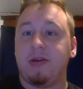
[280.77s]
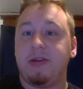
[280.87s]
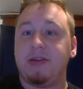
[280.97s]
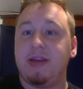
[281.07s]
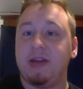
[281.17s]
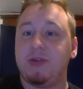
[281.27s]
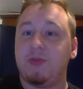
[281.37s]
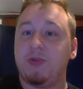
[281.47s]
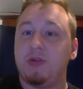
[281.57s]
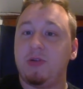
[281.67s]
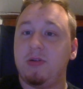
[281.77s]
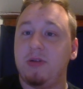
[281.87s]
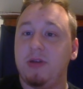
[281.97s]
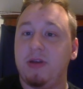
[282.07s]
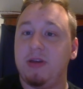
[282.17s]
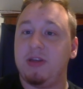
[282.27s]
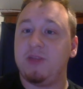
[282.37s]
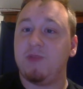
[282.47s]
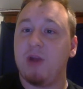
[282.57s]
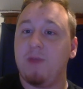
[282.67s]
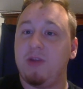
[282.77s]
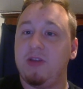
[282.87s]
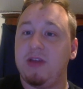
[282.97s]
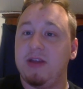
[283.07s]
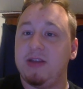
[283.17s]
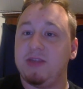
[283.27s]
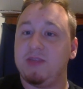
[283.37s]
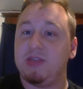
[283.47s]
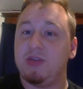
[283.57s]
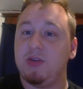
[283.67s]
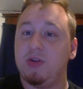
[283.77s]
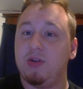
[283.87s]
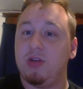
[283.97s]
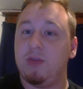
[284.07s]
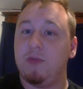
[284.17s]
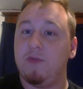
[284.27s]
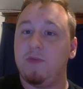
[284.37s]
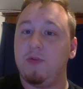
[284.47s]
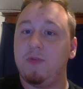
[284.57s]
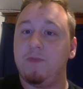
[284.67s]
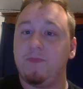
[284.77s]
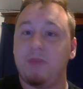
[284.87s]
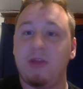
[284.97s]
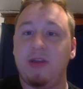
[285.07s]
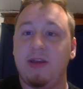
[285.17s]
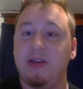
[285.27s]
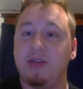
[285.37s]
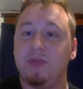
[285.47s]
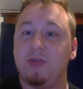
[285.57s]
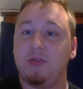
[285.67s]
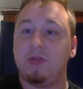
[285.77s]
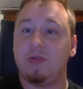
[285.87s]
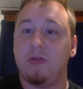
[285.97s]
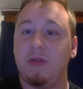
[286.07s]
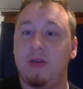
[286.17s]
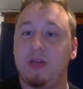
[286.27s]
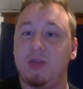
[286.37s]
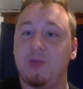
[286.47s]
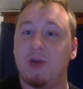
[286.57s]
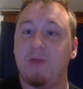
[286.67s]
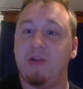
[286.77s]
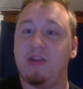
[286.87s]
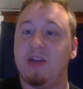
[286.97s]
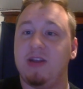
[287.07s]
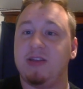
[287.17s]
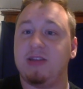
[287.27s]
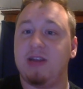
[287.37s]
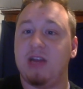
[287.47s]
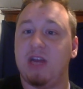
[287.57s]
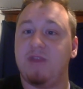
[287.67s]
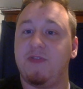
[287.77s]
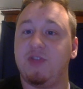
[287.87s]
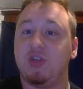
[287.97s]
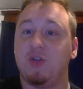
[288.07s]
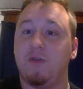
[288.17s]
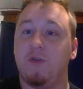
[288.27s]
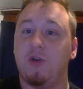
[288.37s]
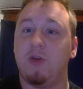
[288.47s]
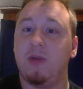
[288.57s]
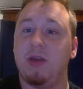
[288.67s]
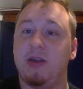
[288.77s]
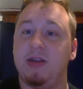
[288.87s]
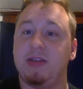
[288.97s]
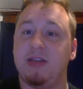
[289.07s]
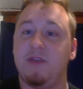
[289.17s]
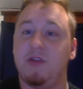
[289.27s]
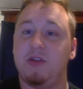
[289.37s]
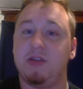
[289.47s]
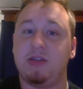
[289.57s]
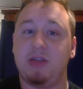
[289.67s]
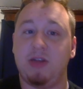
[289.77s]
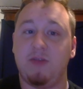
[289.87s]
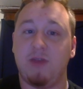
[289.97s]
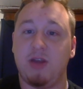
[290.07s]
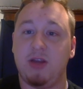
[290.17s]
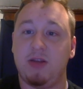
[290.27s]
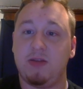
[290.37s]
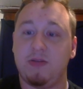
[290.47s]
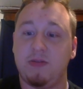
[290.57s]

Tangible is property that is material and movable. Intangible is property that does not have a physical form and is evidenced in writings.